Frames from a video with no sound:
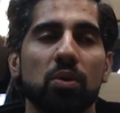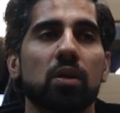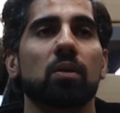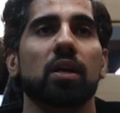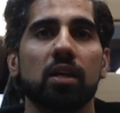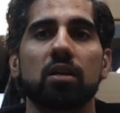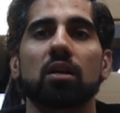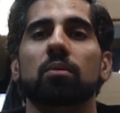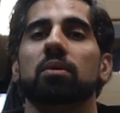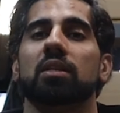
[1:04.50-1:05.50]
real
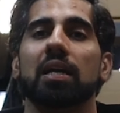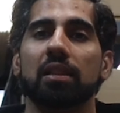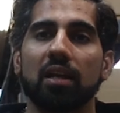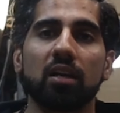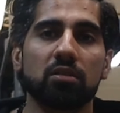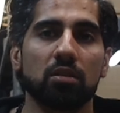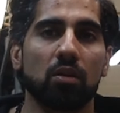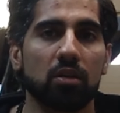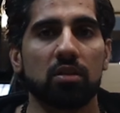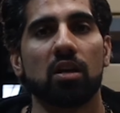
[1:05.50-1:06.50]
income that lasts a
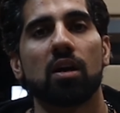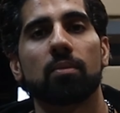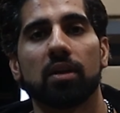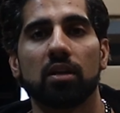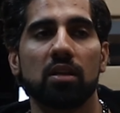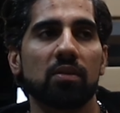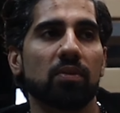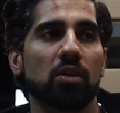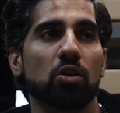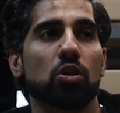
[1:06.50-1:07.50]
long time and can
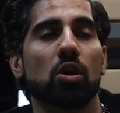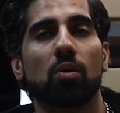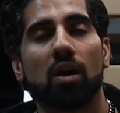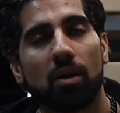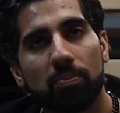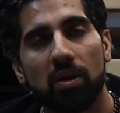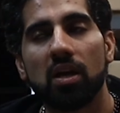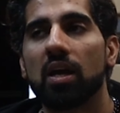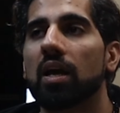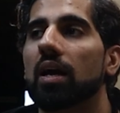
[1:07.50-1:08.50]
even go up
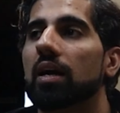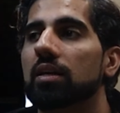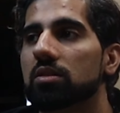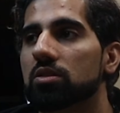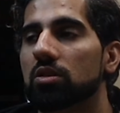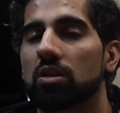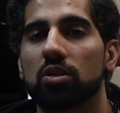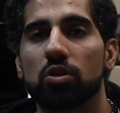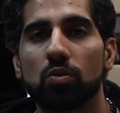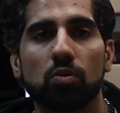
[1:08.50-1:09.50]
as
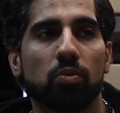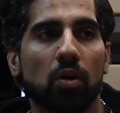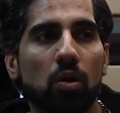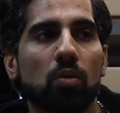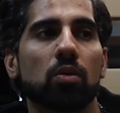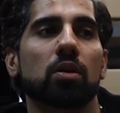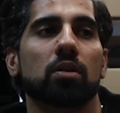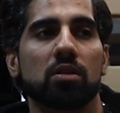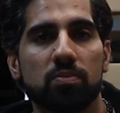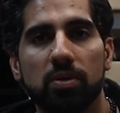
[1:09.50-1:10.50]
you grow
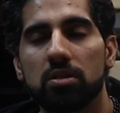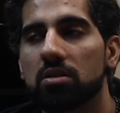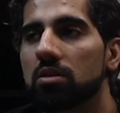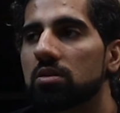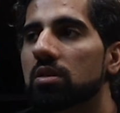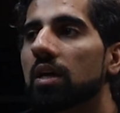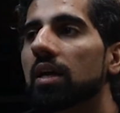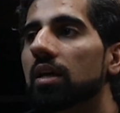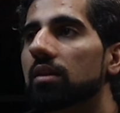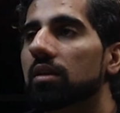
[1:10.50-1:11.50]
this business,
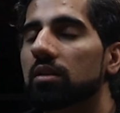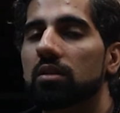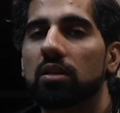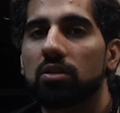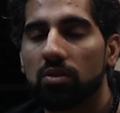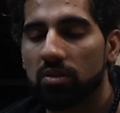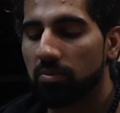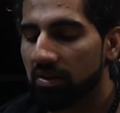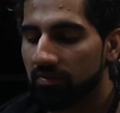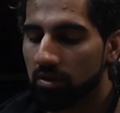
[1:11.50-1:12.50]
then you're on the
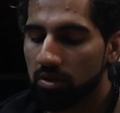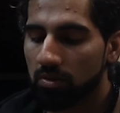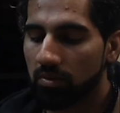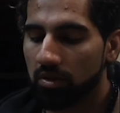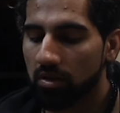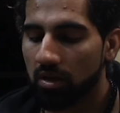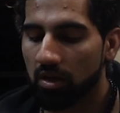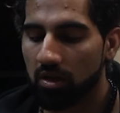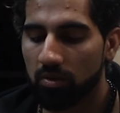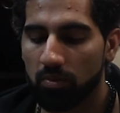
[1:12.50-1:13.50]
right video, and
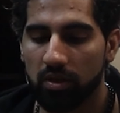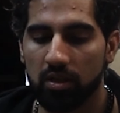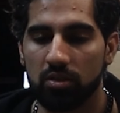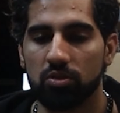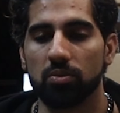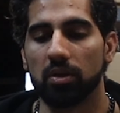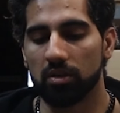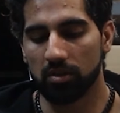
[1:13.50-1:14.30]
we'll get into it.